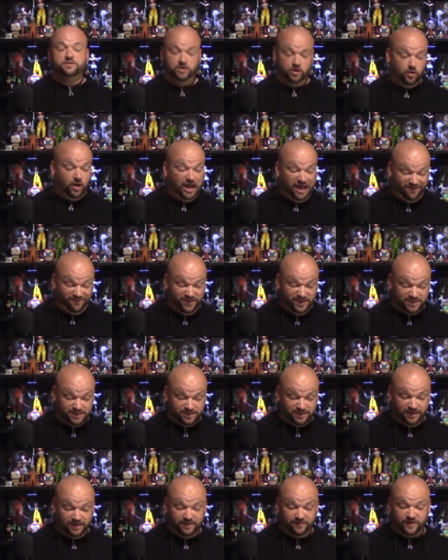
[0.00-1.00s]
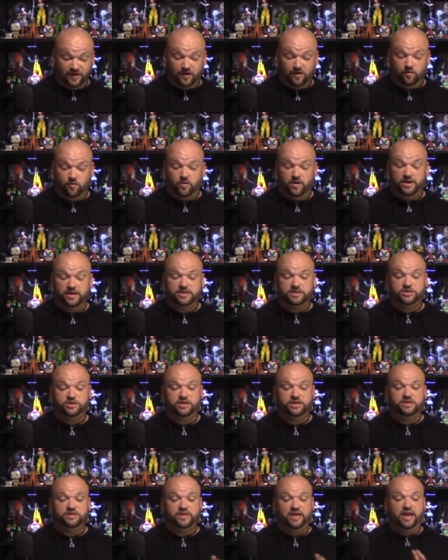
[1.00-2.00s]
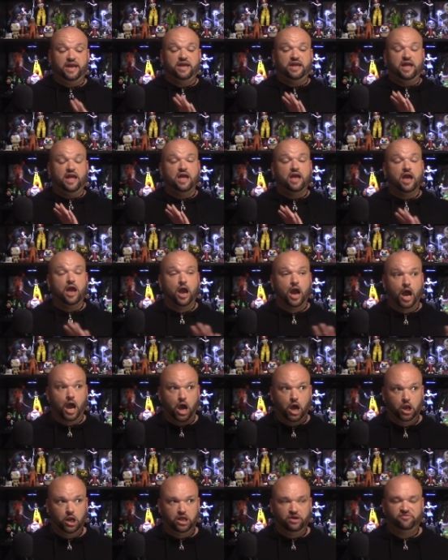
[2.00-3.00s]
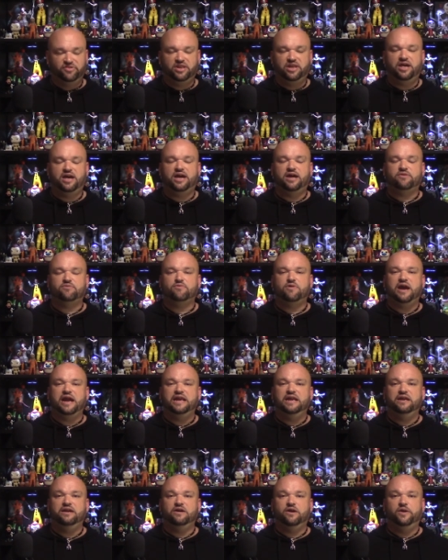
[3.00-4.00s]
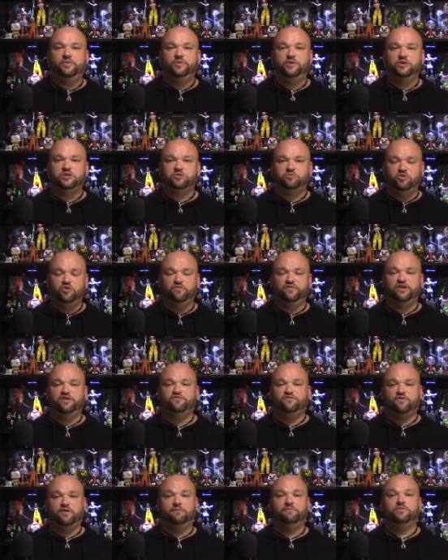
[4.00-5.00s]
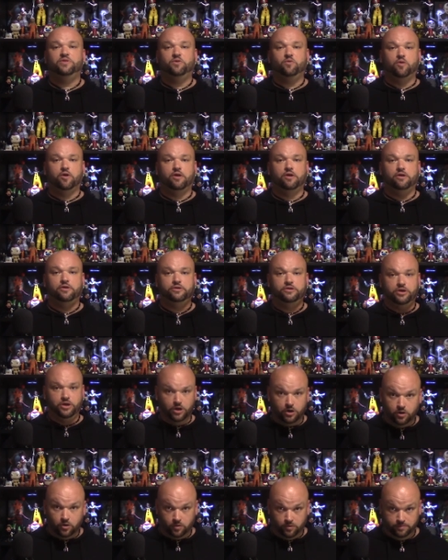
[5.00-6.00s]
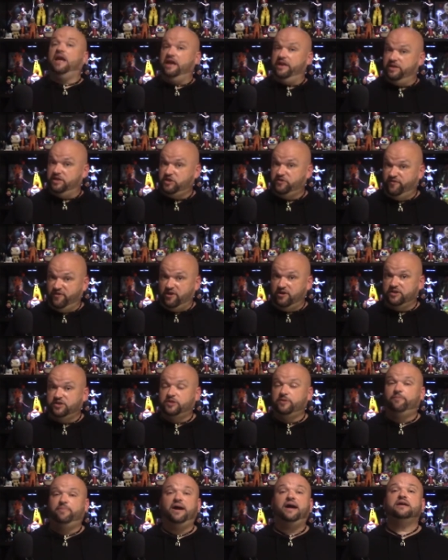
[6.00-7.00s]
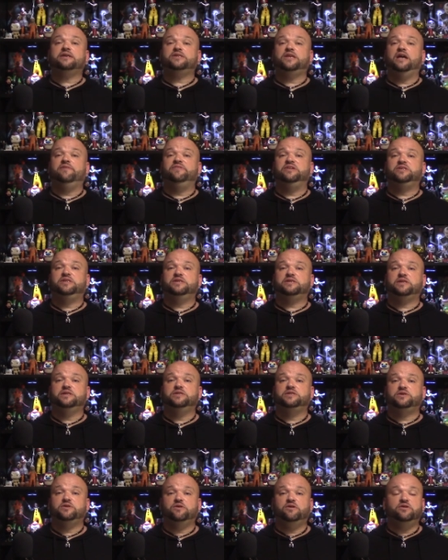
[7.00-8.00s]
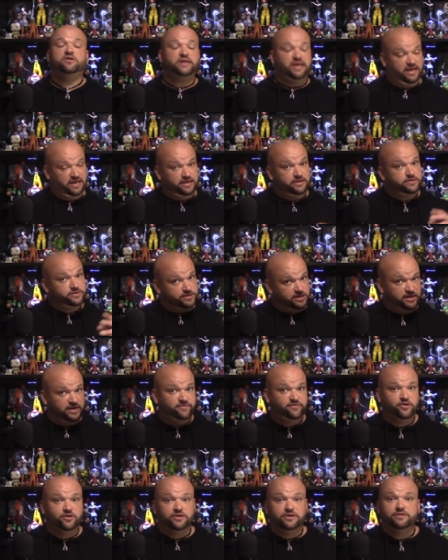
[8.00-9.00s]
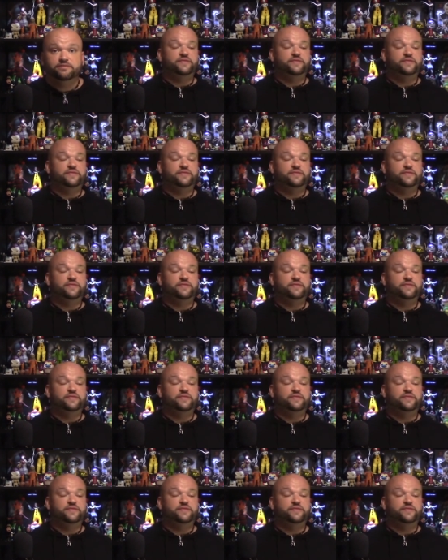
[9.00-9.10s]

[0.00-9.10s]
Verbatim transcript: So obviously there was just a hell of a lot riding on this movie from the word go. And as far as the box office is concerned, it delivered.